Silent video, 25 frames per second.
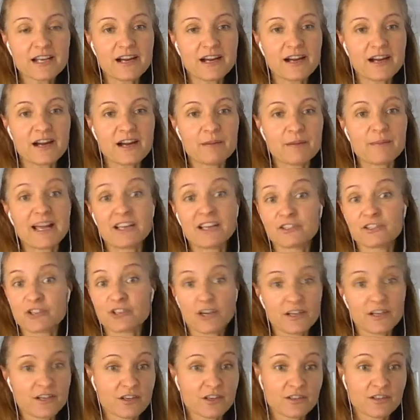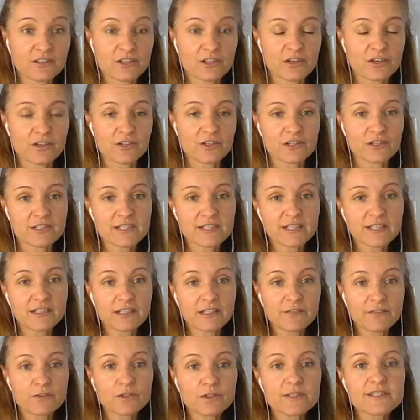Our diagnostic
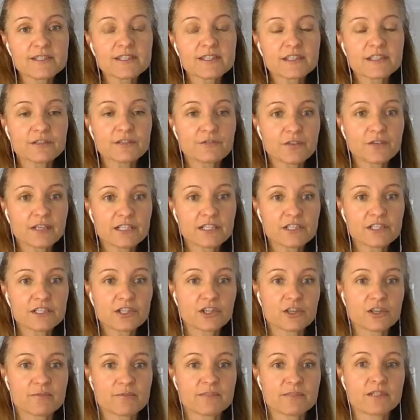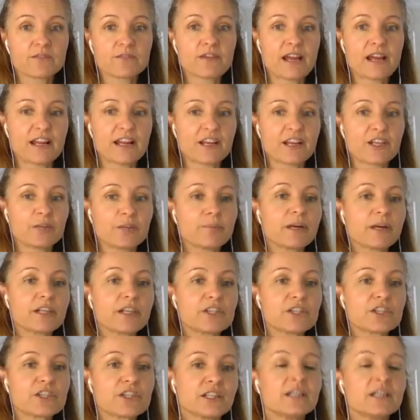level is different in terms of
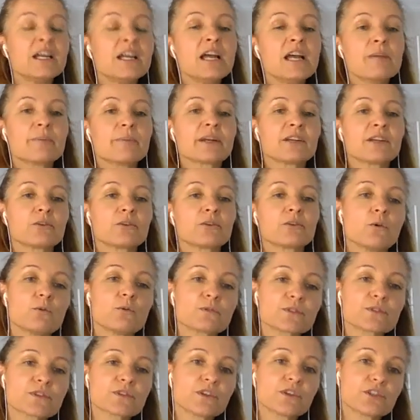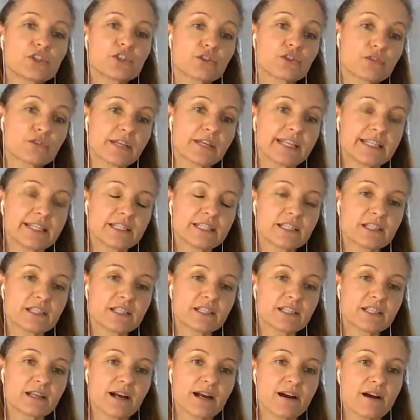acupuncture, but it will also treat
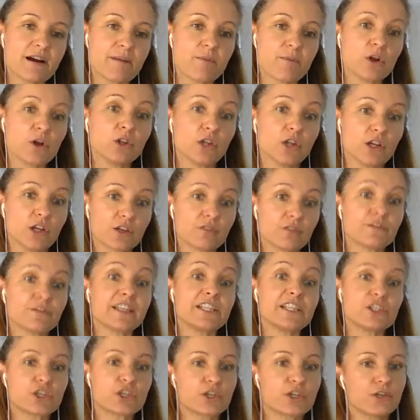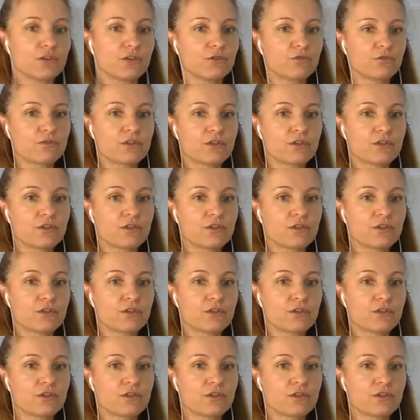a lot of internal